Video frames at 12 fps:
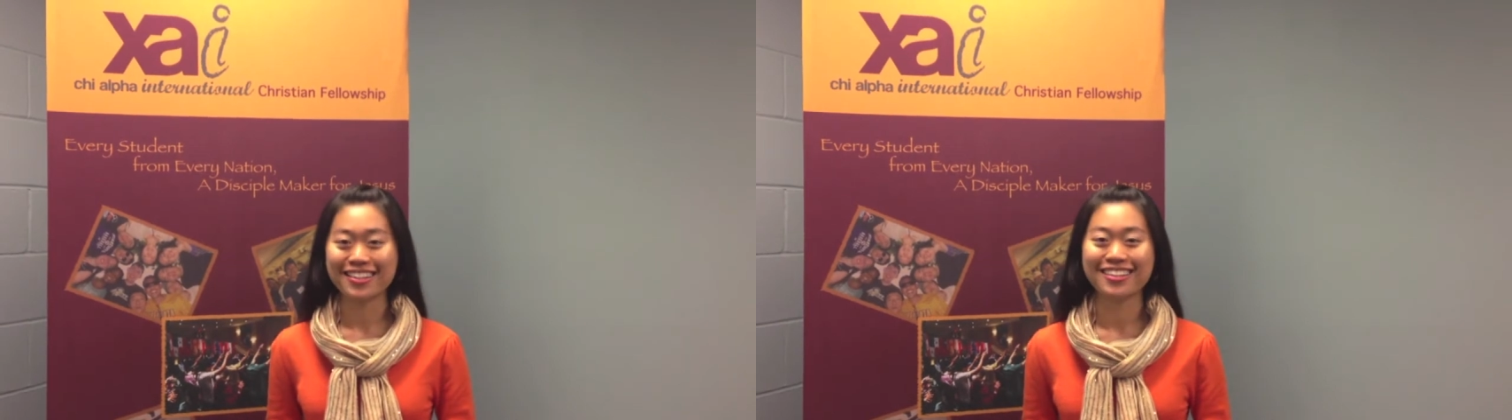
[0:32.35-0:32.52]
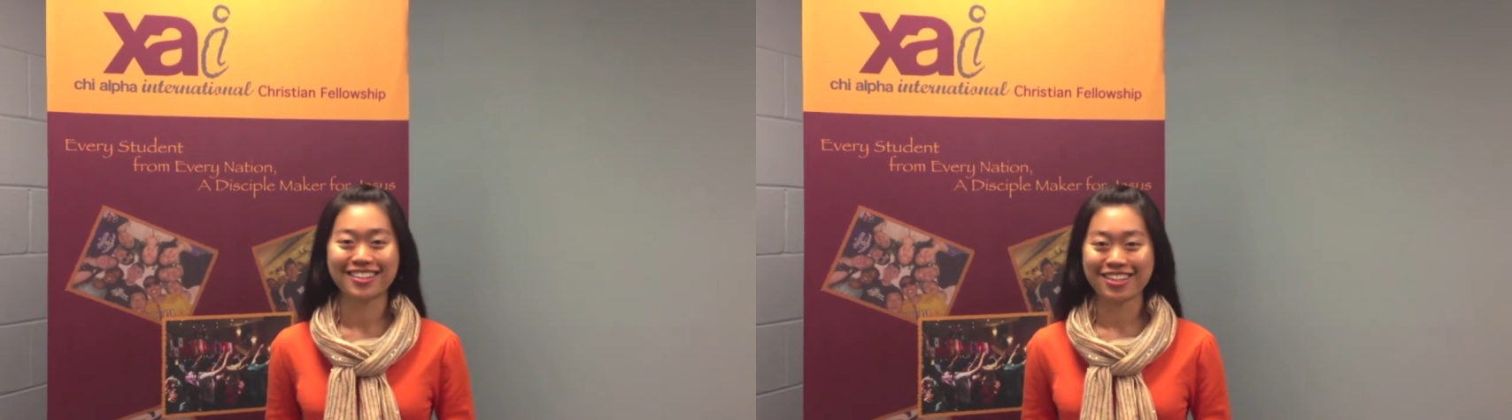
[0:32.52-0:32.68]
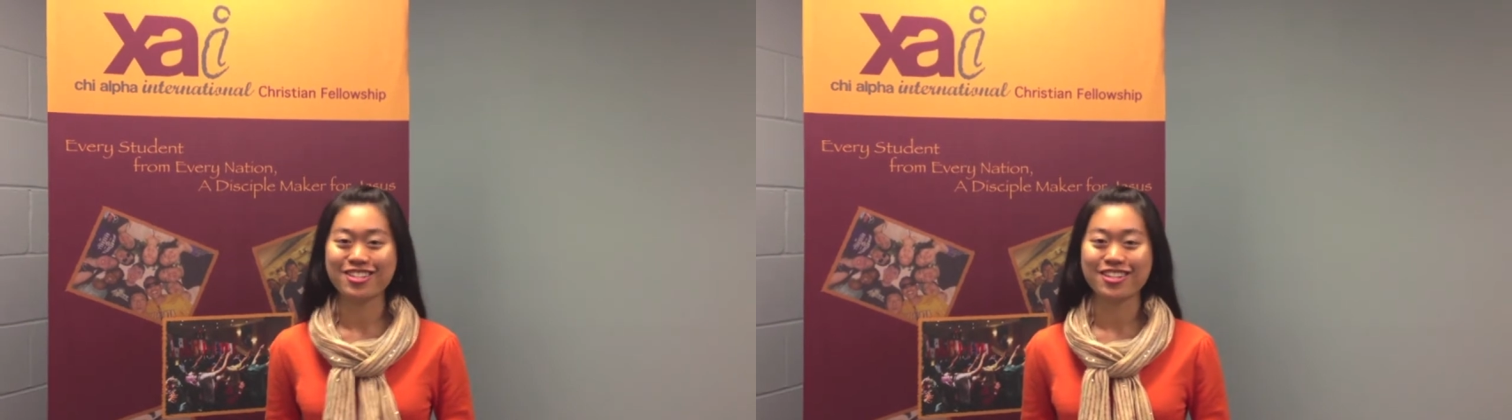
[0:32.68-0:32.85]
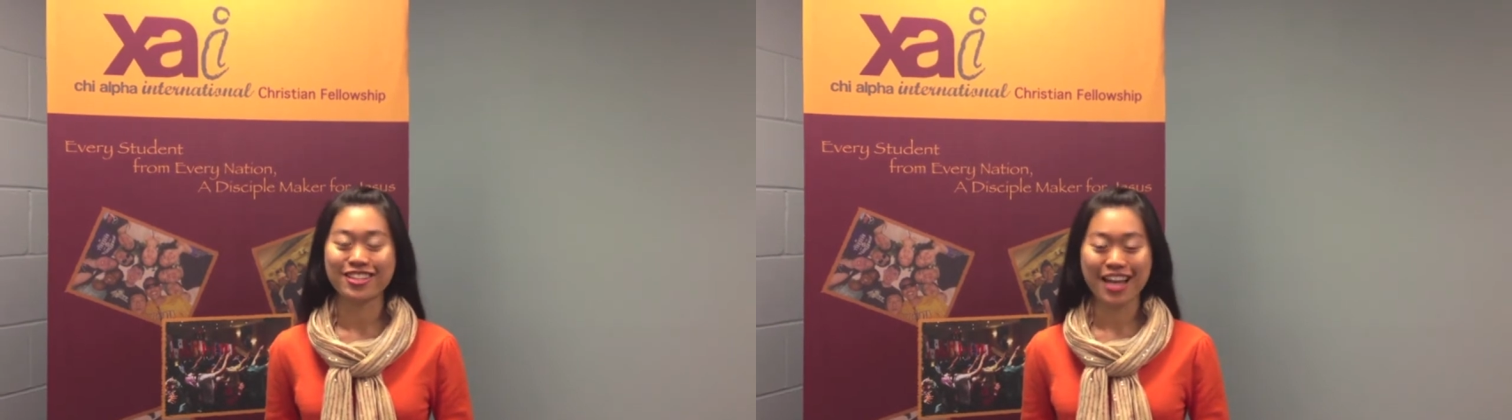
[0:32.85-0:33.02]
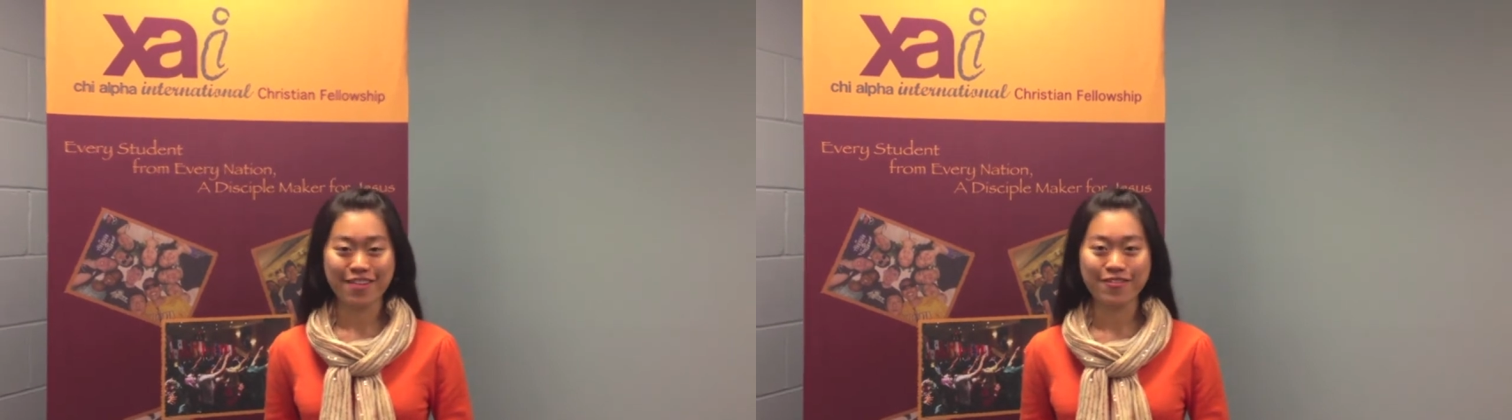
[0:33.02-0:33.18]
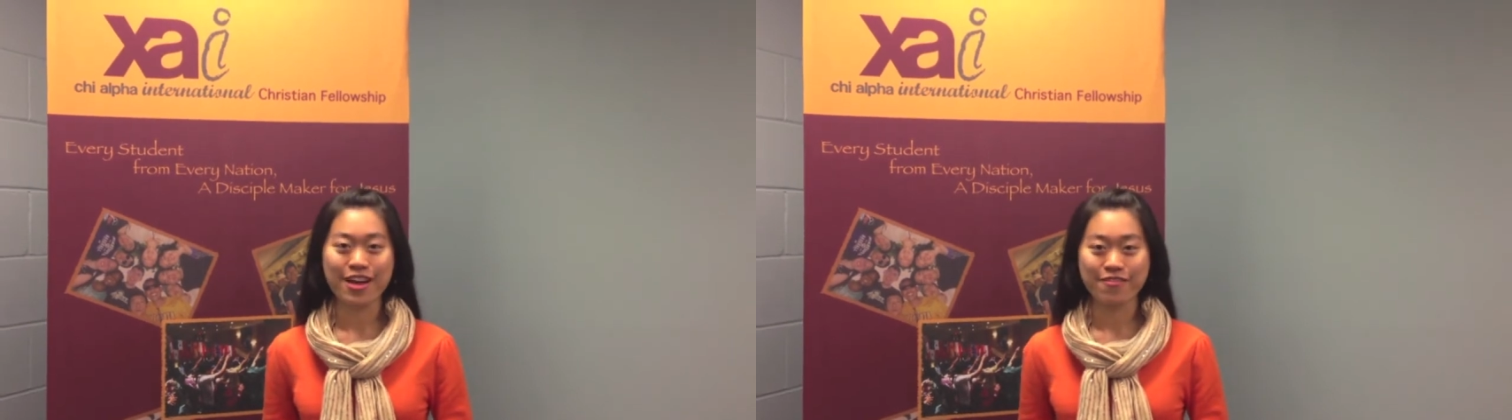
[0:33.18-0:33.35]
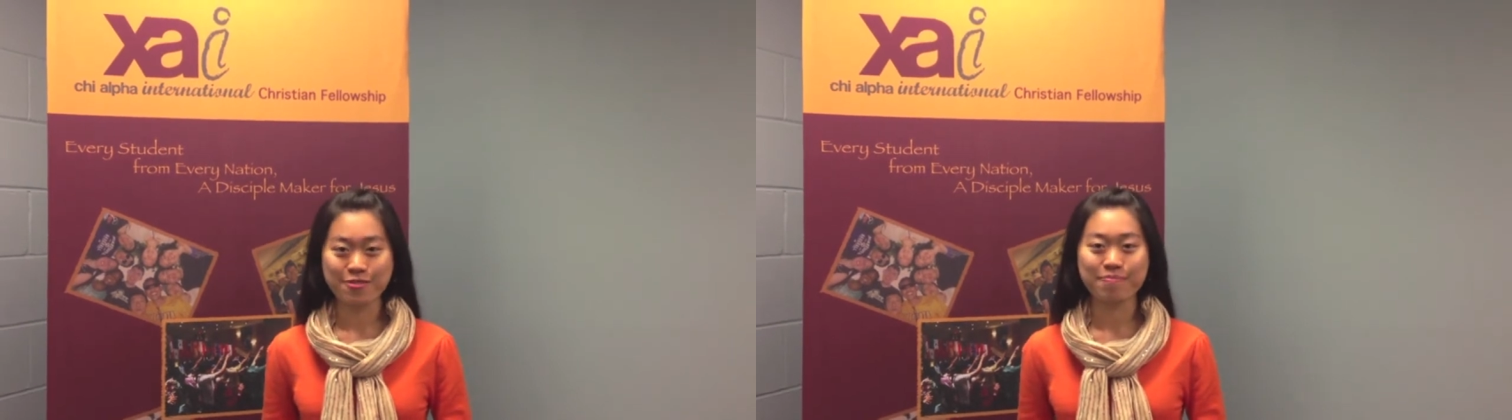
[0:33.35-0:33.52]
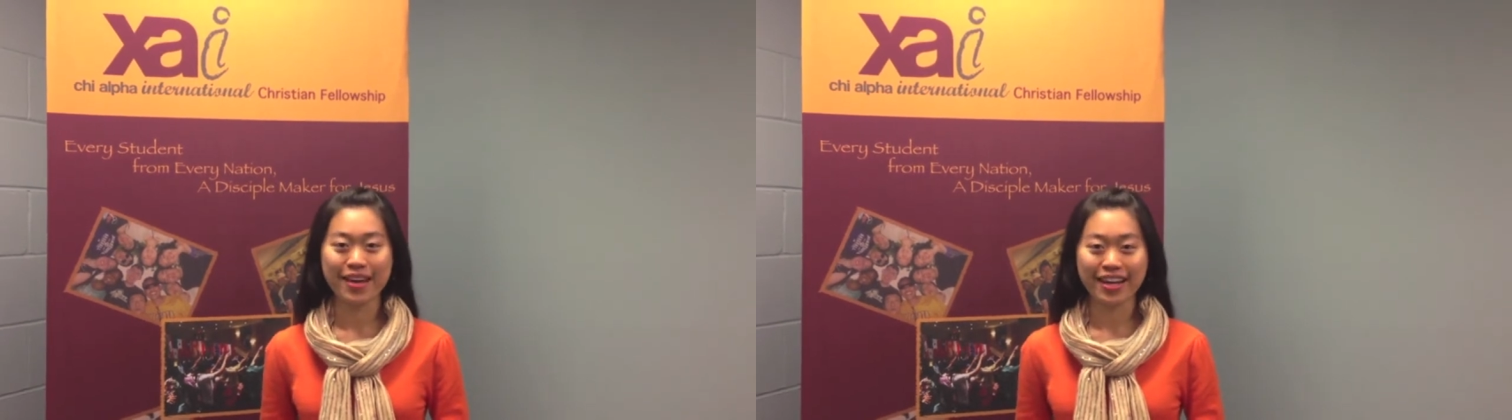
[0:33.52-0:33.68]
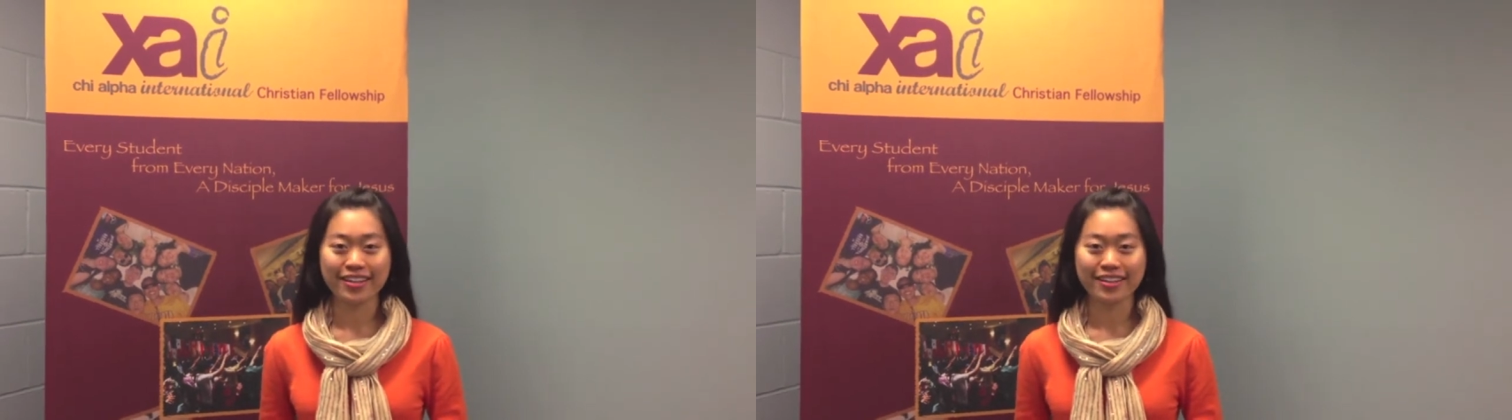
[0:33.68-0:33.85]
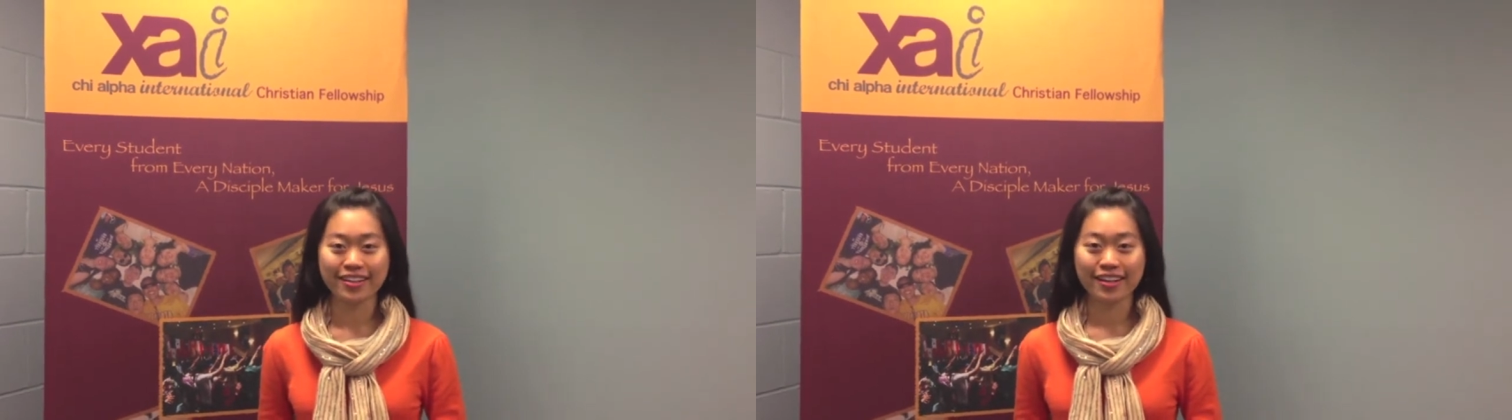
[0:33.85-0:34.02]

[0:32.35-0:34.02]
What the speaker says: decisions I've ever made.